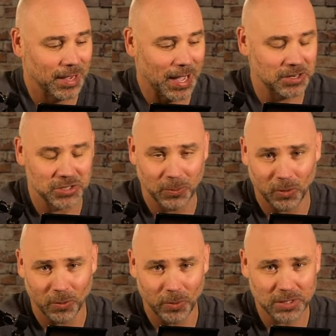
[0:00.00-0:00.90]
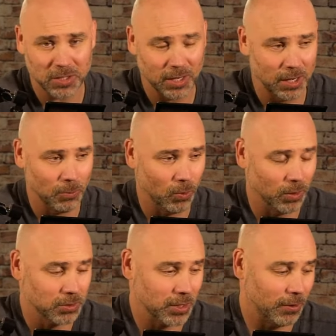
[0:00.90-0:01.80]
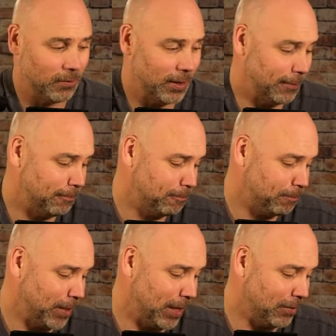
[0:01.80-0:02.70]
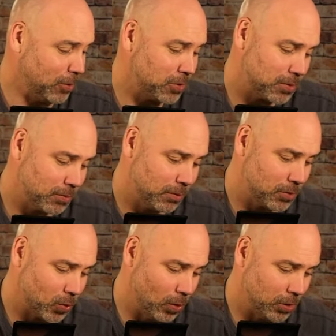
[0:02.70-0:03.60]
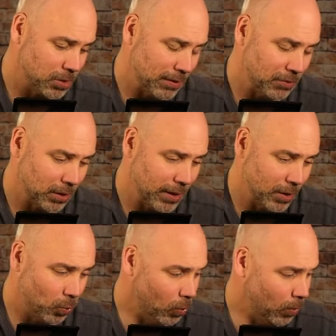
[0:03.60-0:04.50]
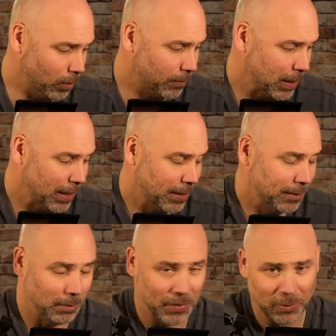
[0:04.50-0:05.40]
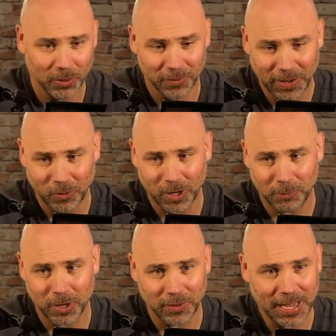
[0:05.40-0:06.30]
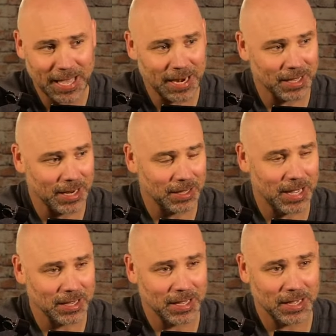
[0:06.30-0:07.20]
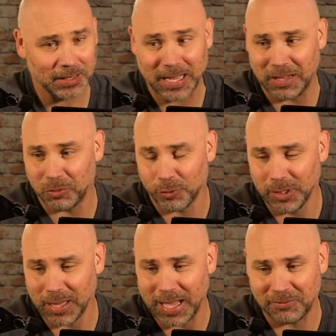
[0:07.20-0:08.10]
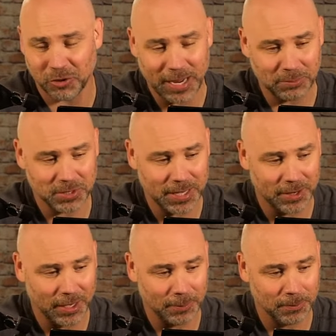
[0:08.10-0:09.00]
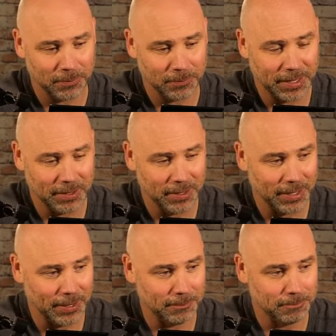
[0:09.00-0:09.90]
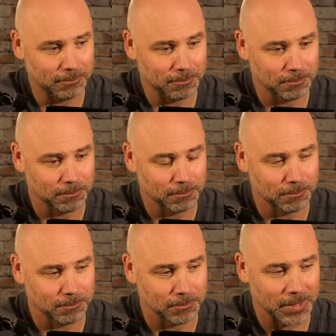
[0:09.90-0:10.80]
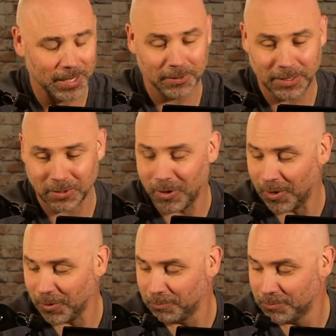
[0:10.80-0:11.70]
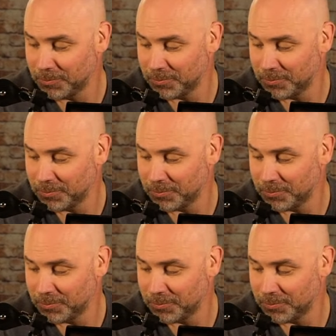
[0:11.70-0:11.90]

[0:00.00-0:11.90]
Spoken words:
I just didn't want to risk it anymore. So, yeah, those squirrels have declared war. But they were up there in the attic, and I got 3 live traps set up and, yeah, and caught them.